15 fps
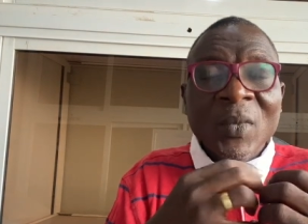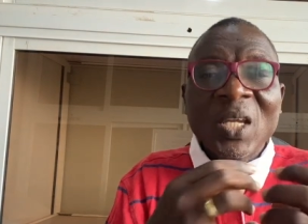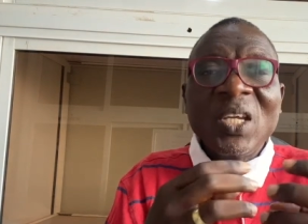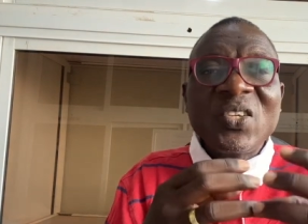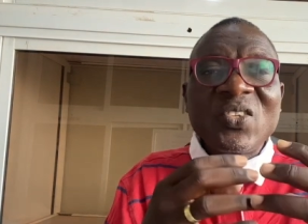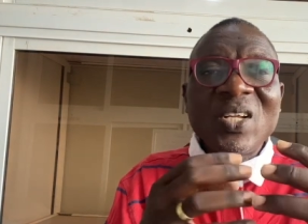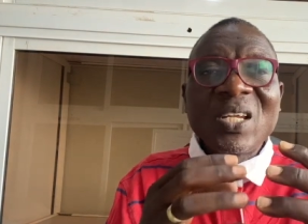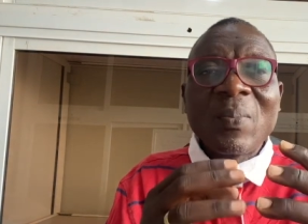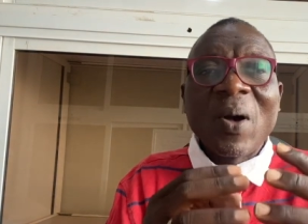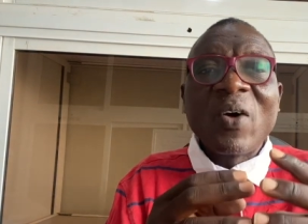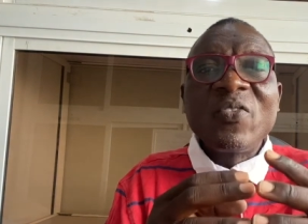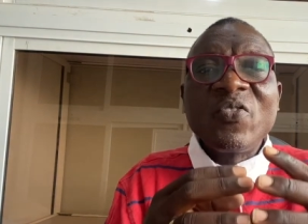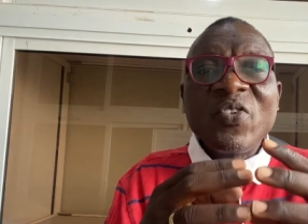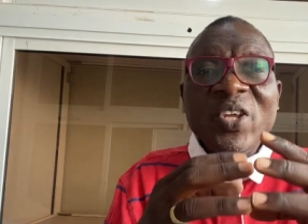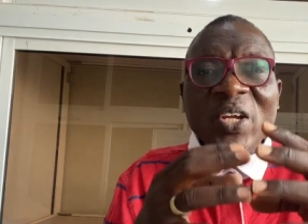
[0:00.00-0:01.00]
It's not about
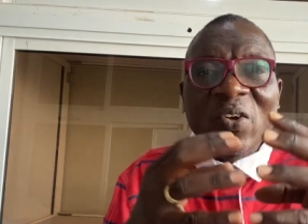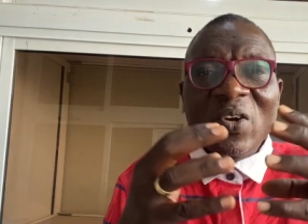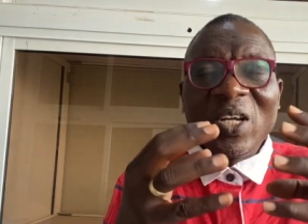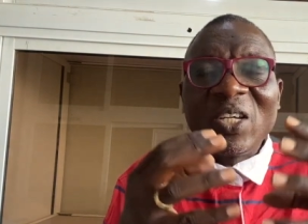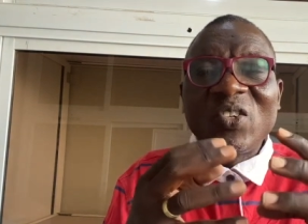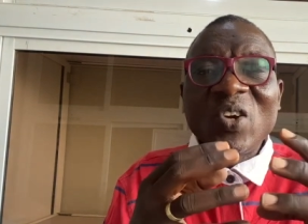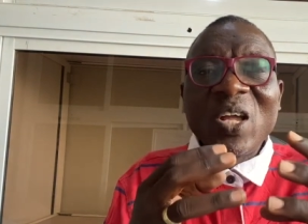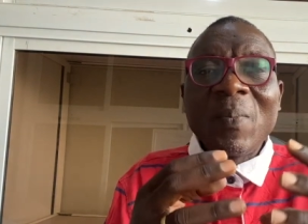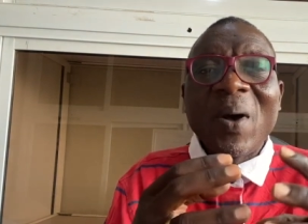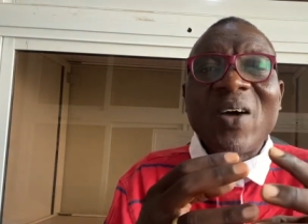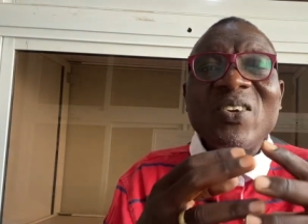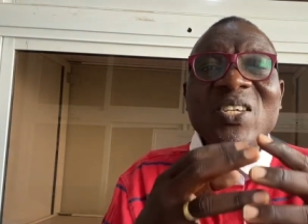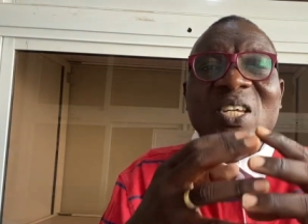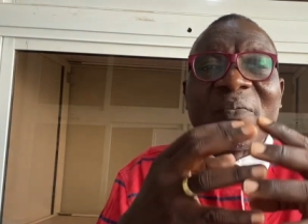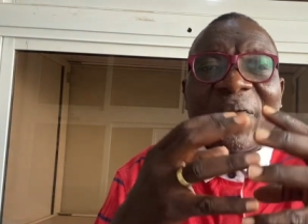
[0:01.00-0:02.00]
rig; it's not
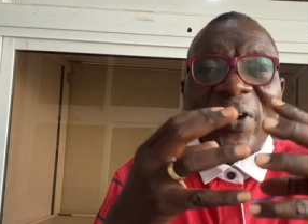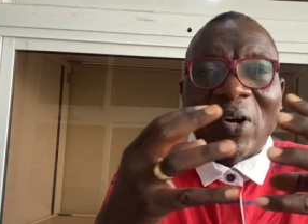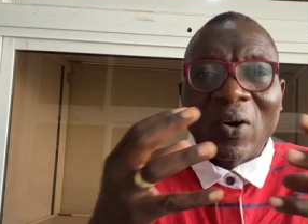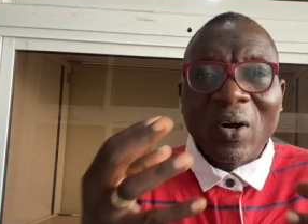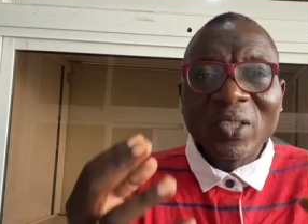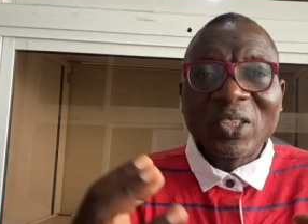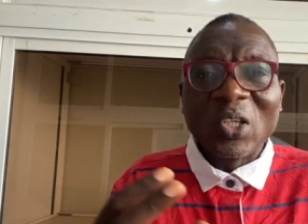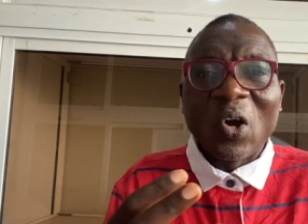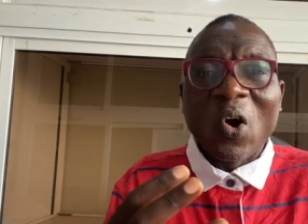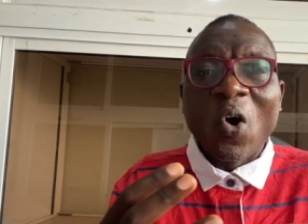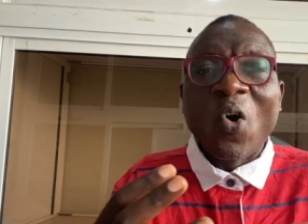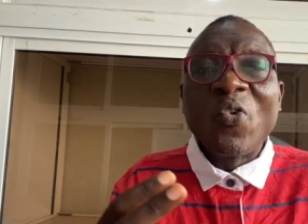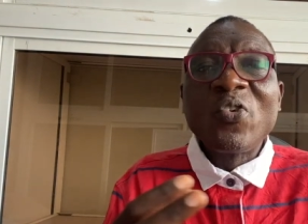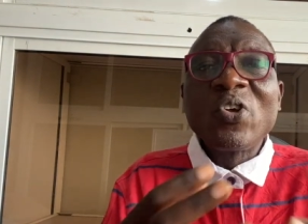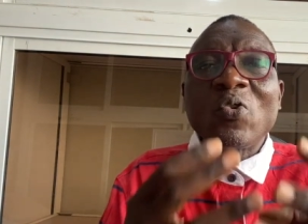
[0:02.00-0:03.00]
about difficulty
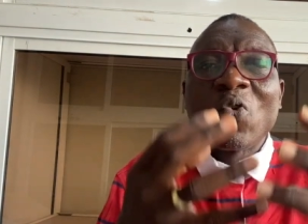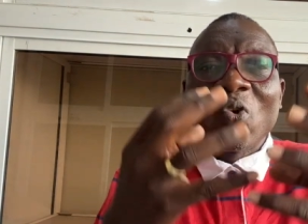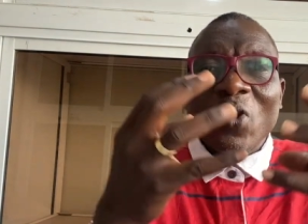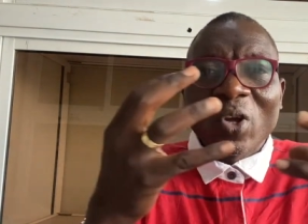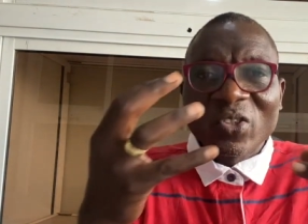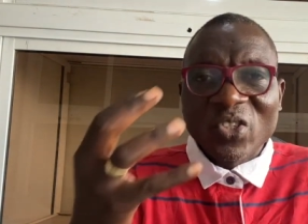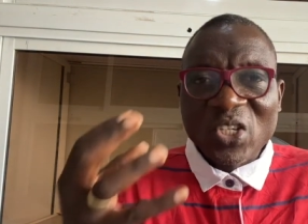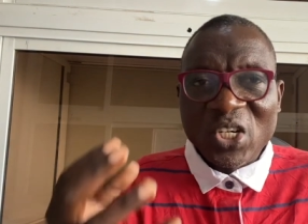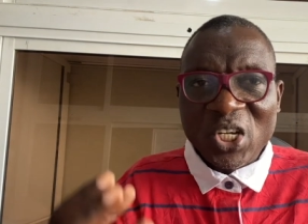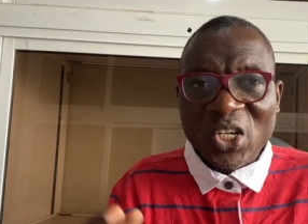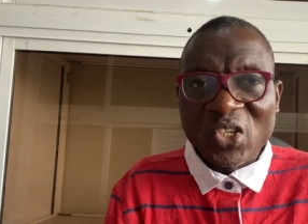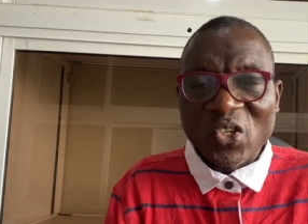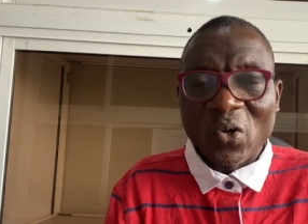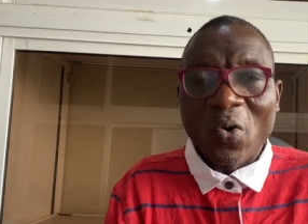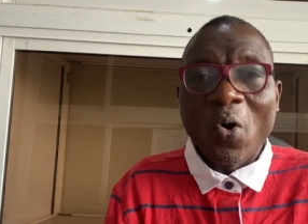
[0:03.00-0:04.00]
or rigorous
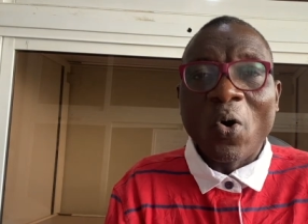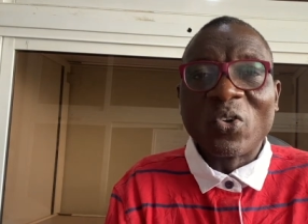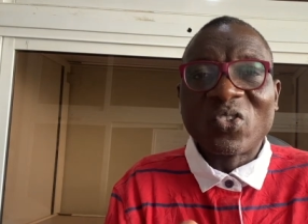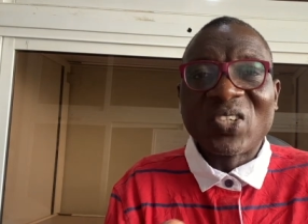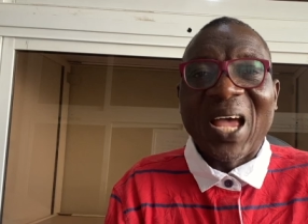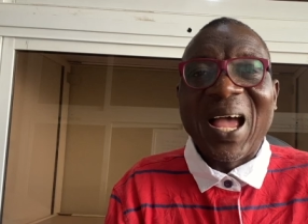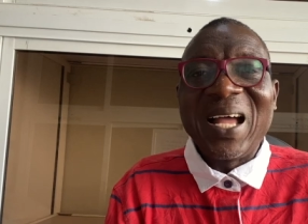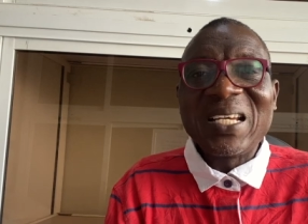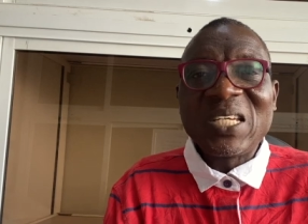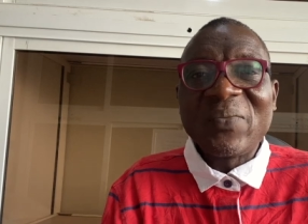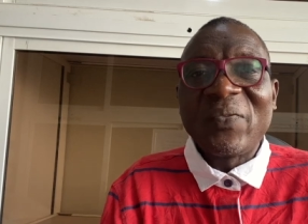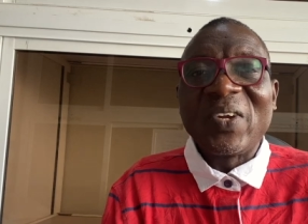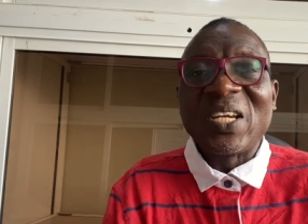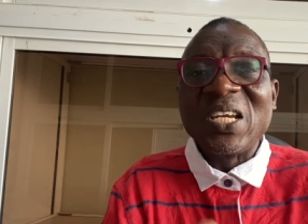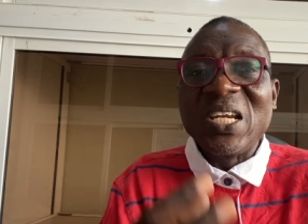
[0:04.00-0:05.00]
nature or
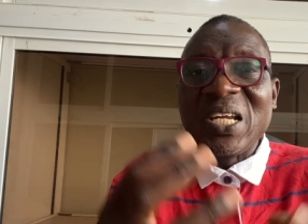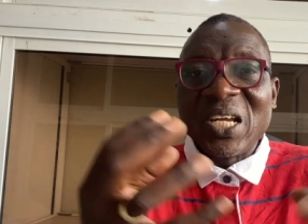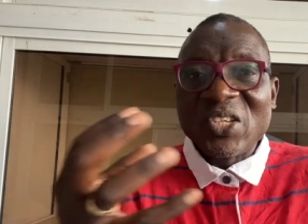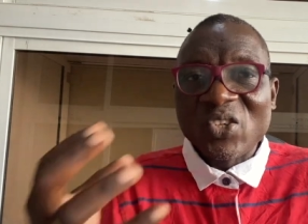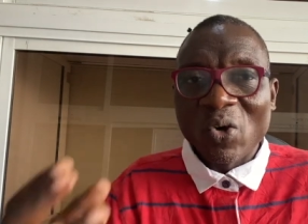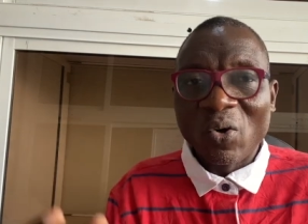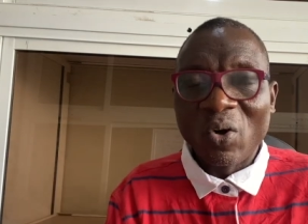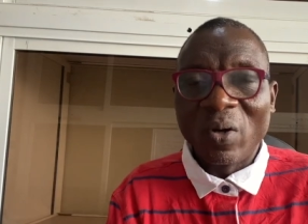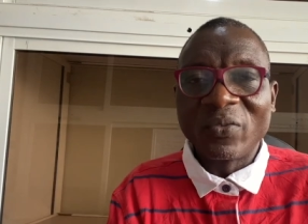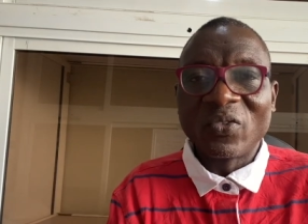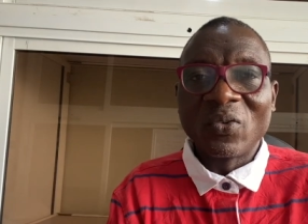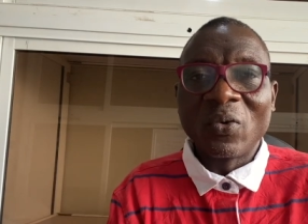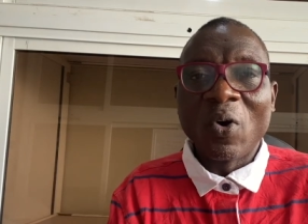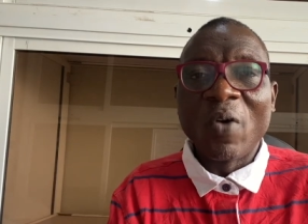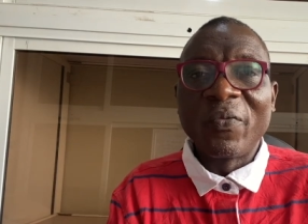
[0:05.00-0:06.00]
scientific nature of,
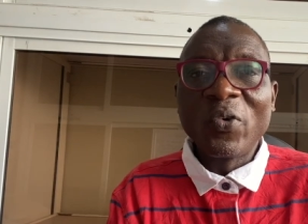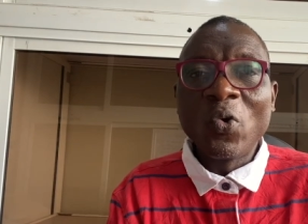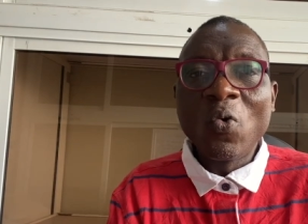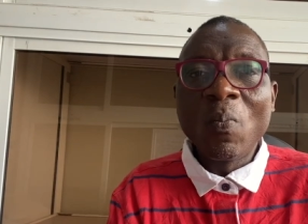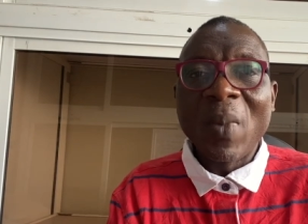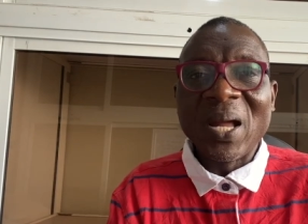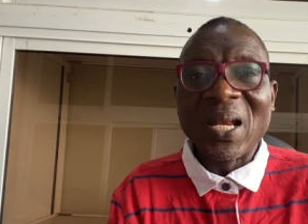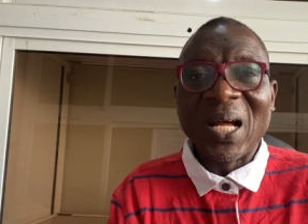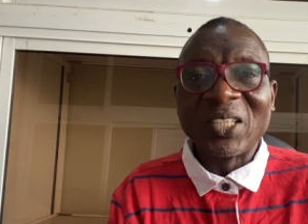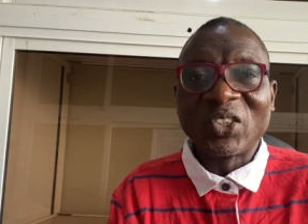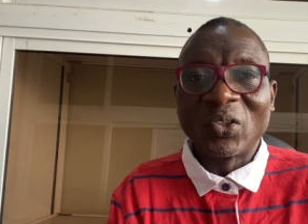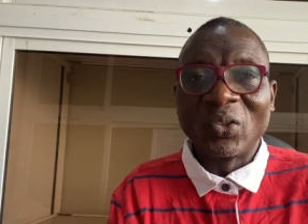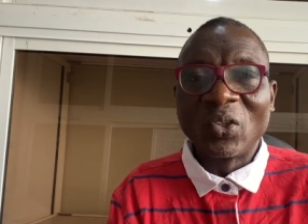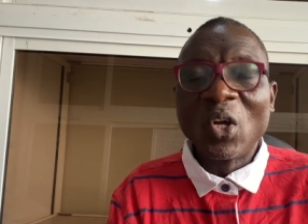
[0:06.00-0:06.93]
of human action